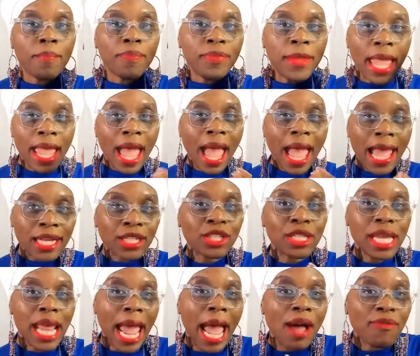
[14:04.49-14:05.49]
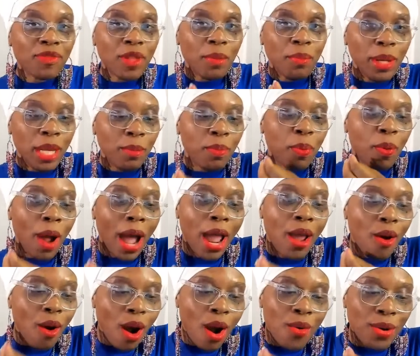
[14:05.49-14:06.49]
They actually have to be
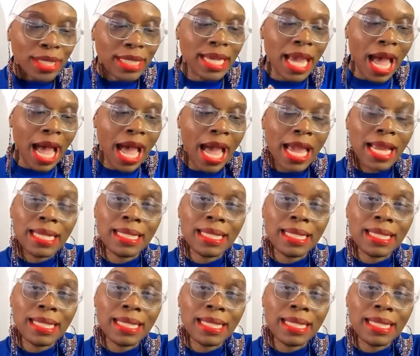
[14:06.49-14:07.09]
prioritized.